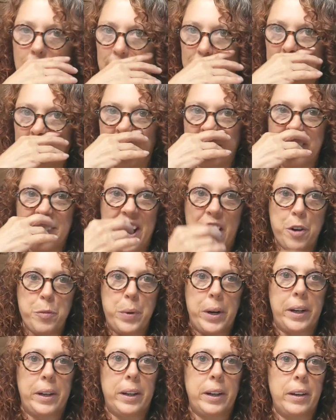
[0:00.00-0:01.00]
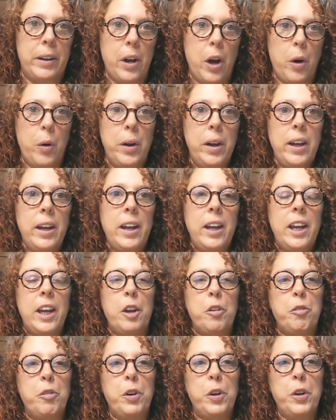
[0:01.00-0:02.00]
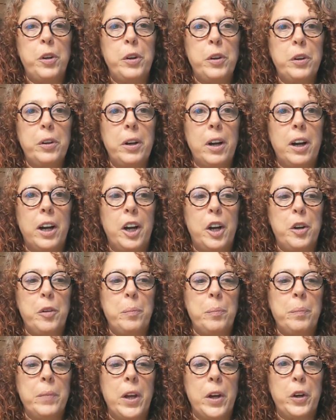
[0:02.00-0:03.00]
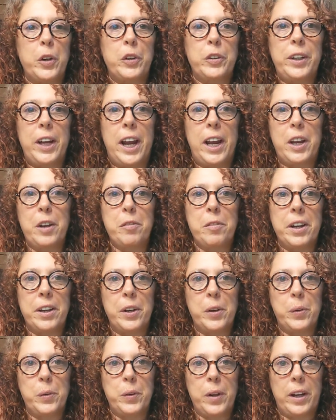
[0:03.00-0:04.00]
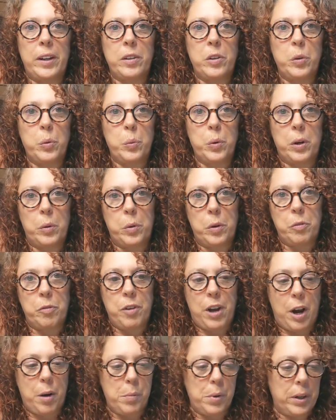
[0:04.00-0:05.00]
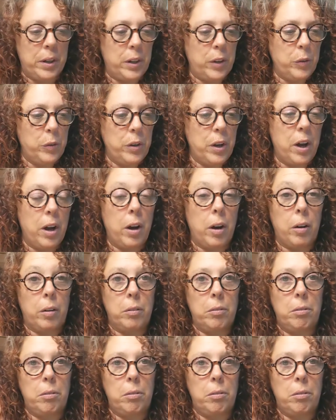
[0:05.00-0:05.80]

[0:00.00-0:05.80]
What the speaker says: cutting the fabric. You know, if you're a creative and you like to work with fabric, you know